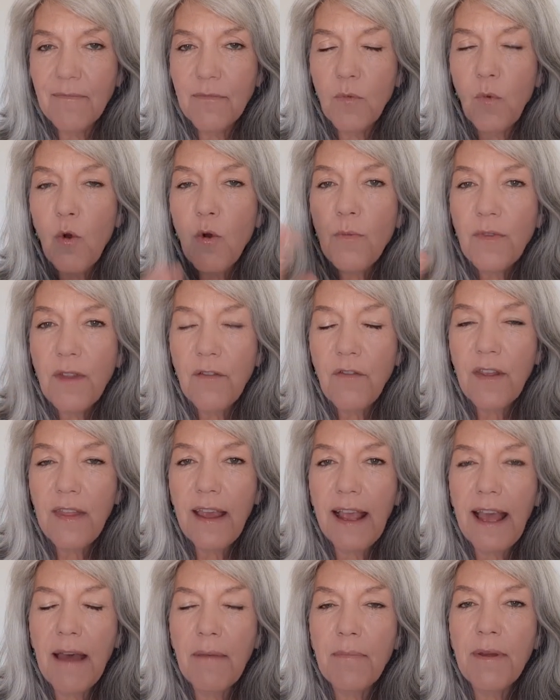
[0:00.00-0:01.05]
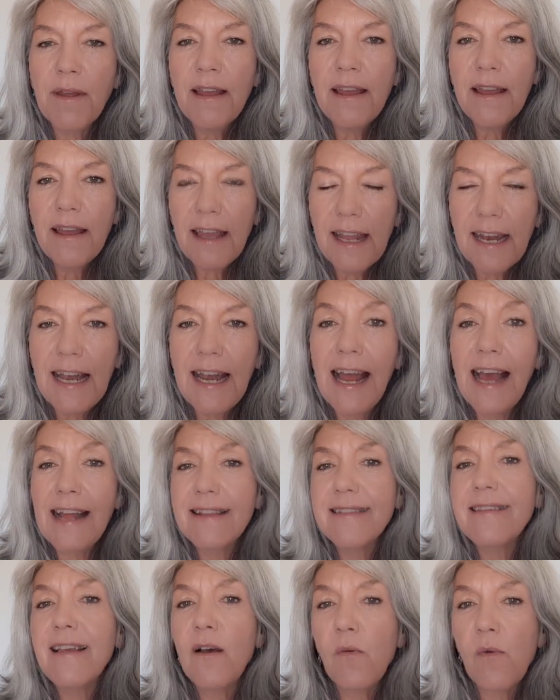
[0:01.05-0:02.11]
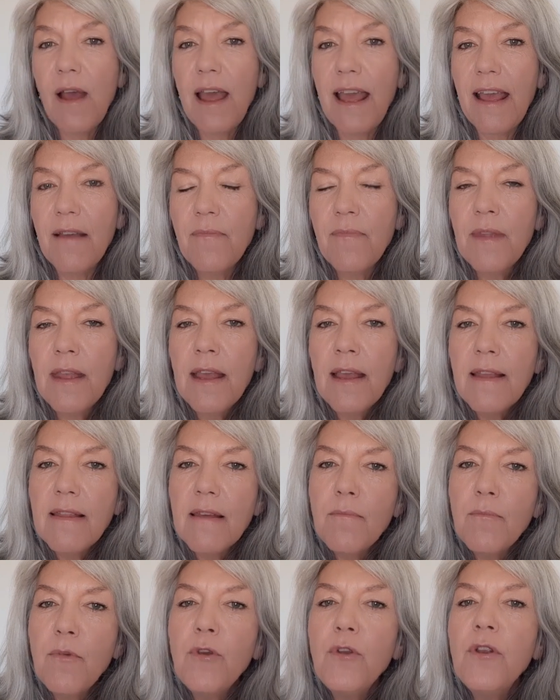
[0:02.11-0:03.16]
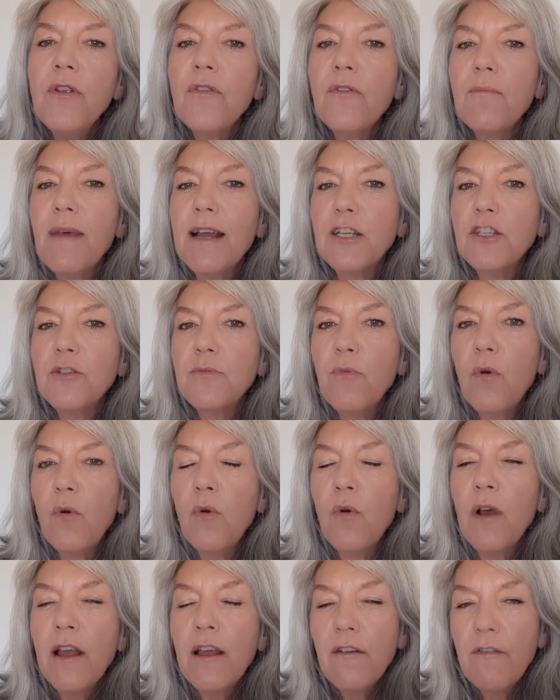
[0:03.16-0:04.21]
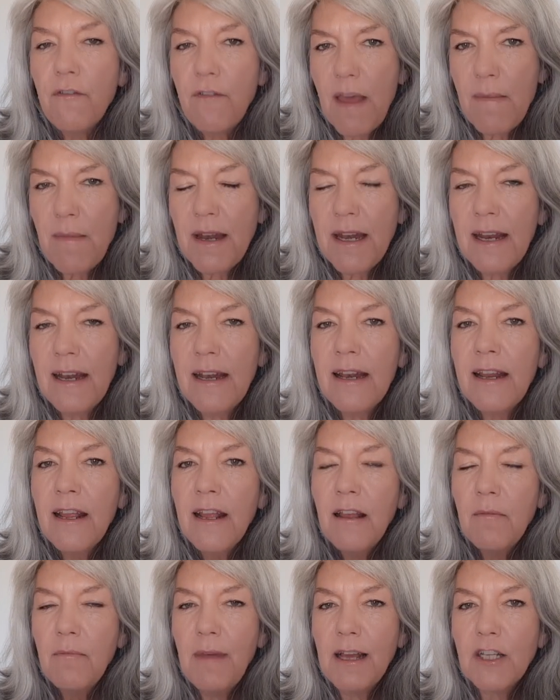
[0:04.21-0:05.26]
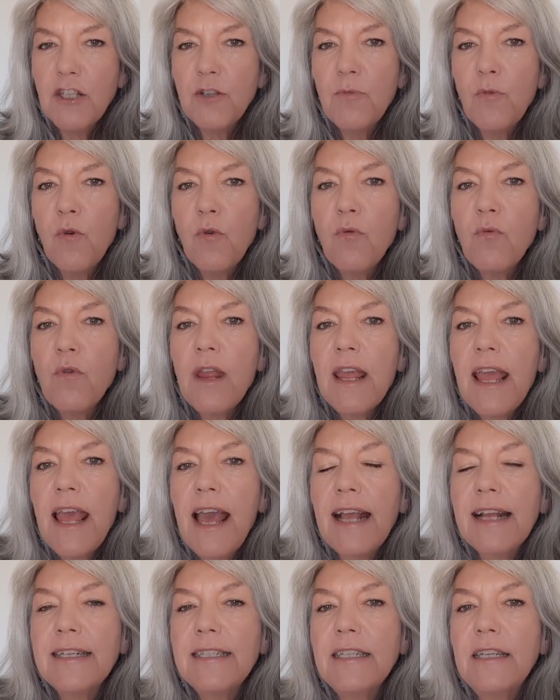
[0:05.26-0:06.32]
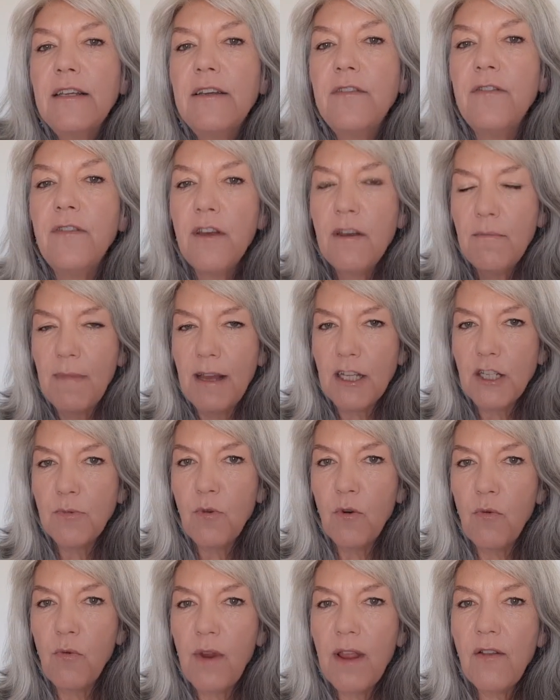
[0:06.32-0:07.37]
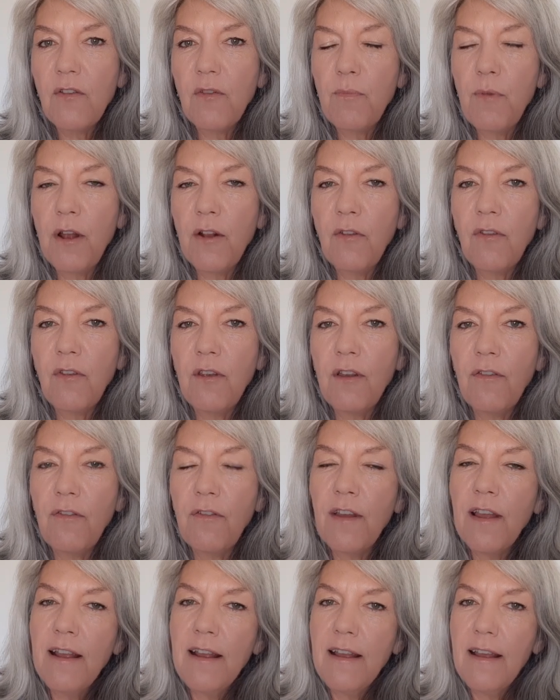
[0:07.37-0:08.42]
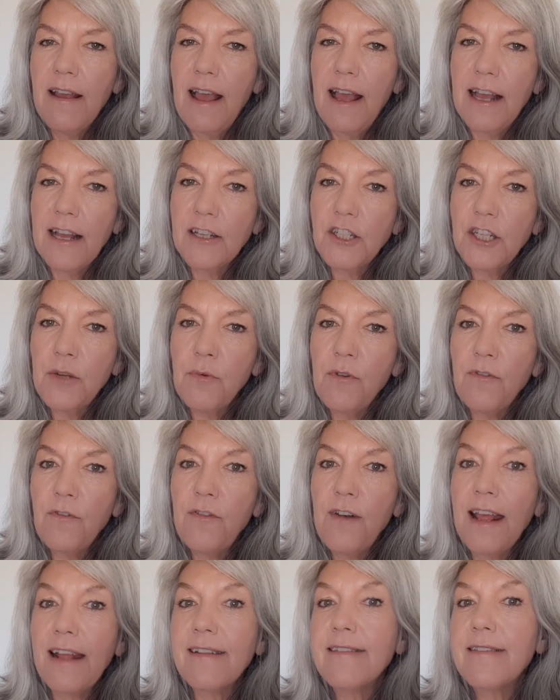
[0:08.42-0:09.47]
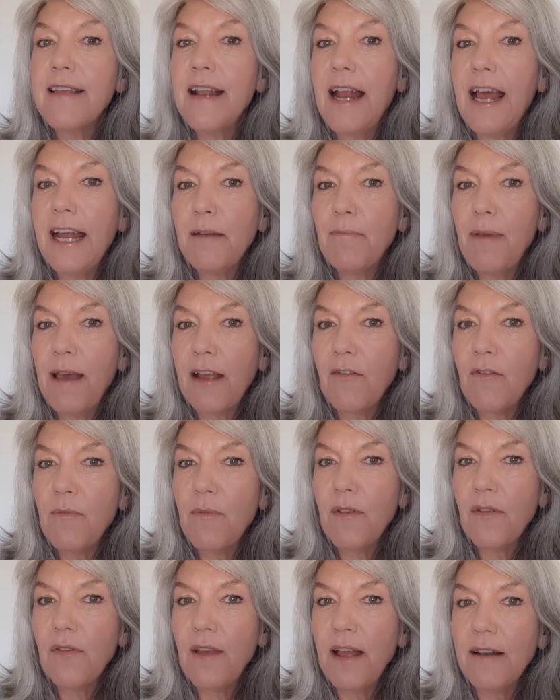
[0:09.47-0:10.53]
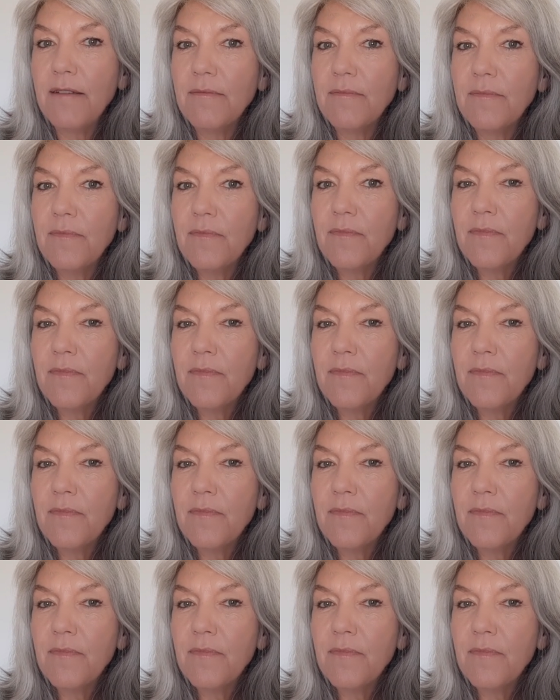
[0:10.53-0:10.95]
Warms everything up. It lights our way. The moon is much more feminine, much more reactive, much more responsive. She reflects the light back from the sun.